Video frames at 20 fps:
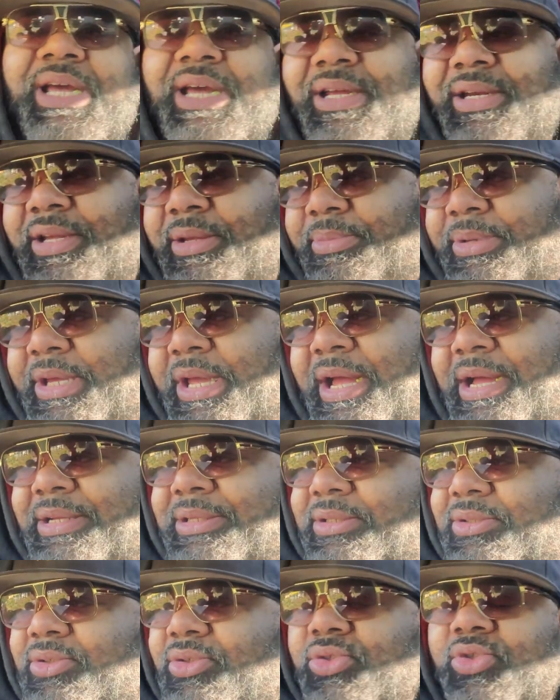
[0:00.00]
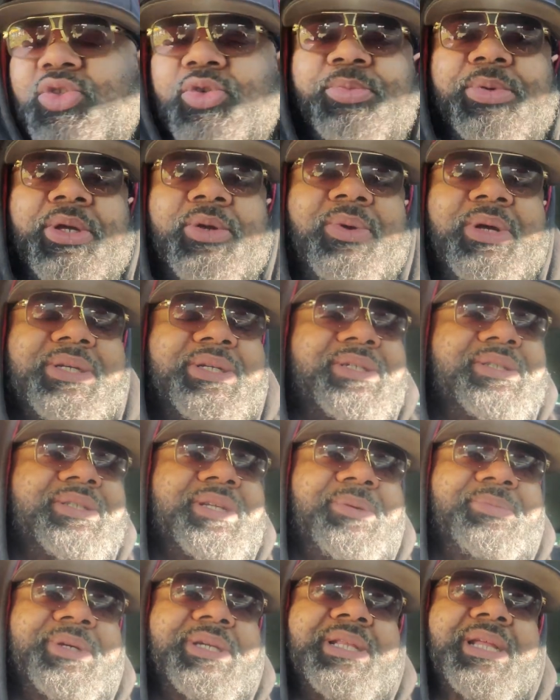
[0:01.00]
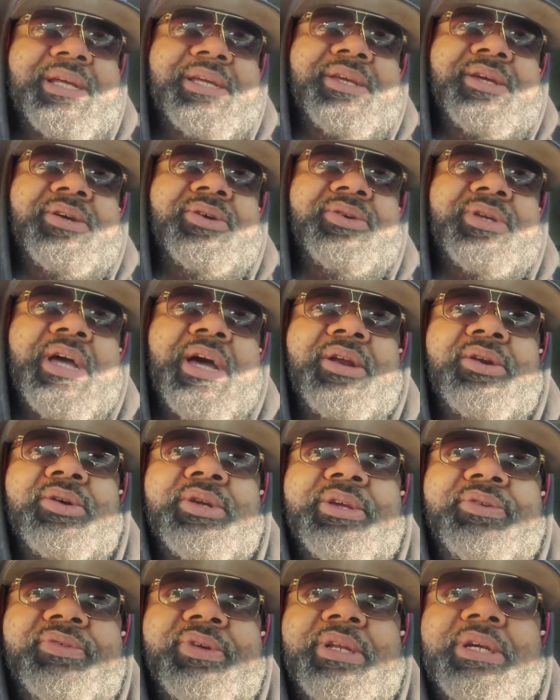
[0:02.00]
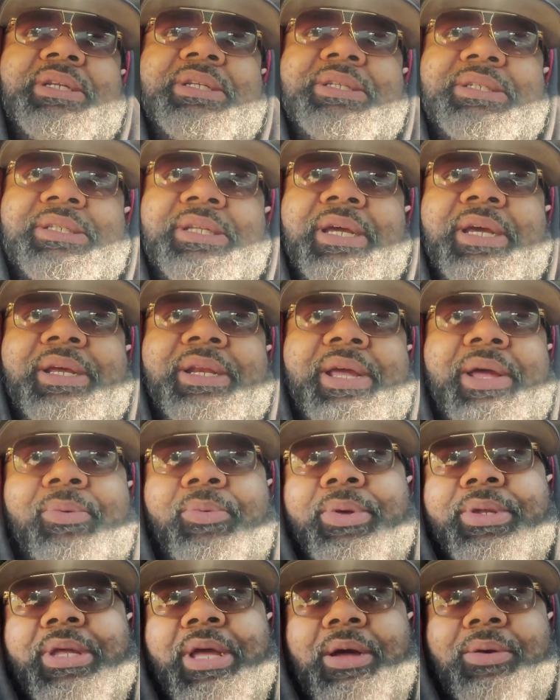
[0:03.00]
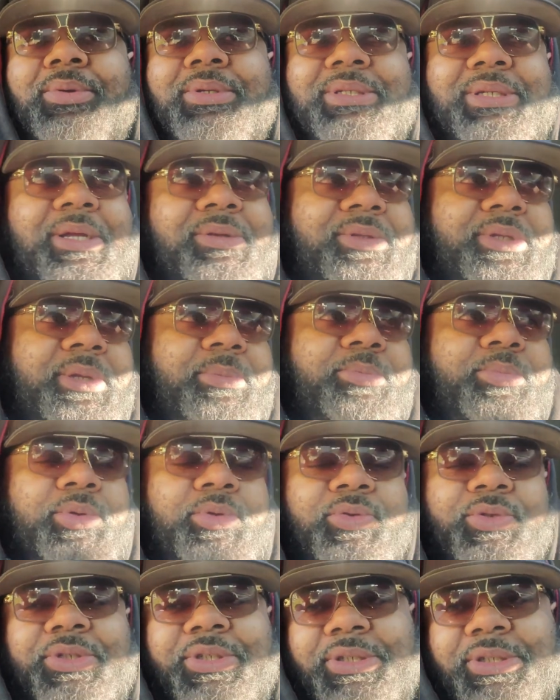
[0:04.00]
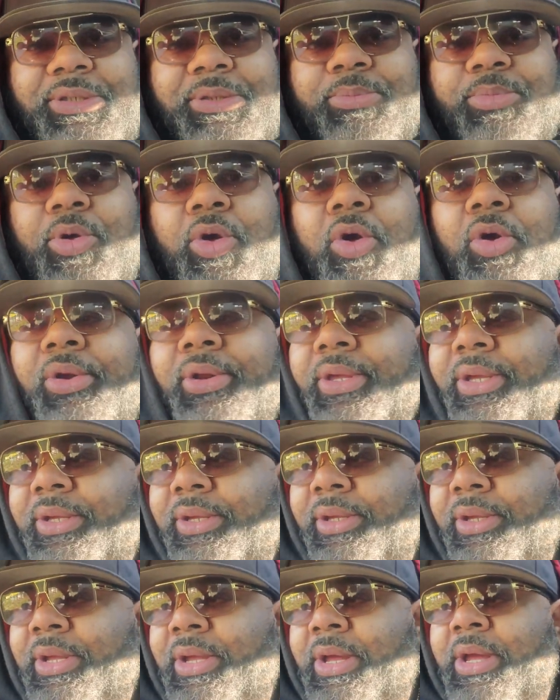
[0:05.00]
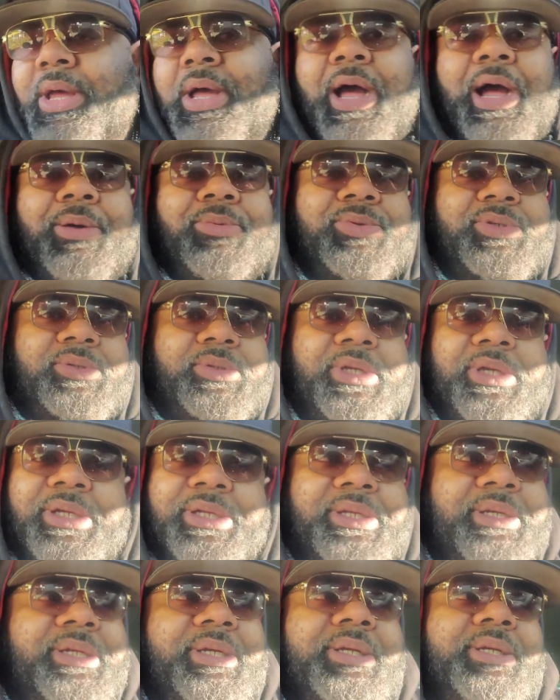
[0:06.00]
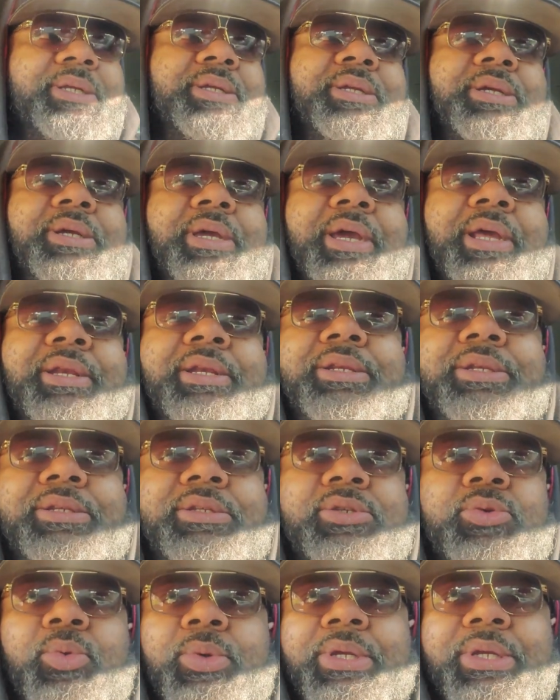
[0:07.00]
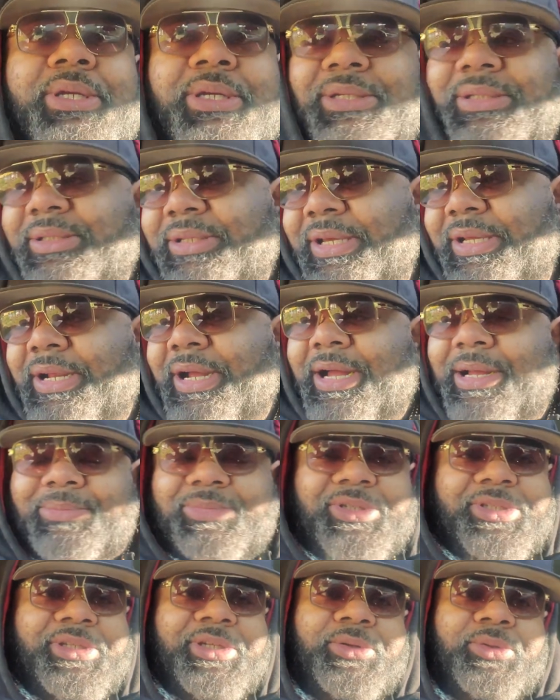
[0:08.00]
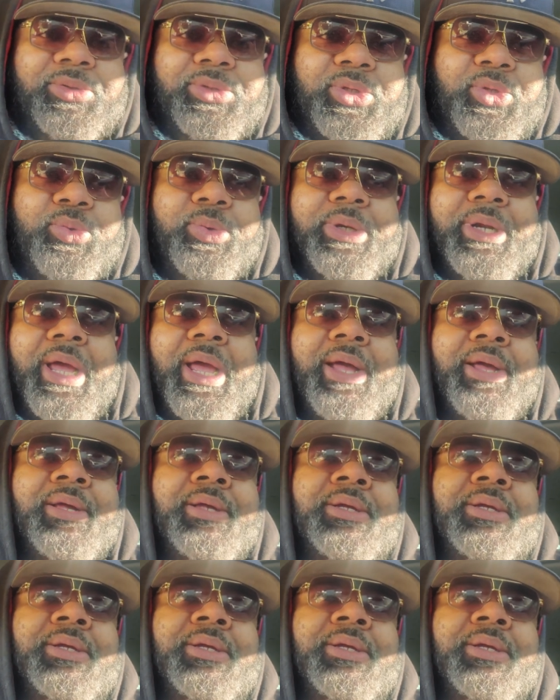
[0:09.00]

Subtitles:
that and they be asking those stupid questions, I'll be like, yo, y'all don't even understand that when y'all was out there bullshitting and partying, I was getting it in. And 20 years later, I'm still doing that.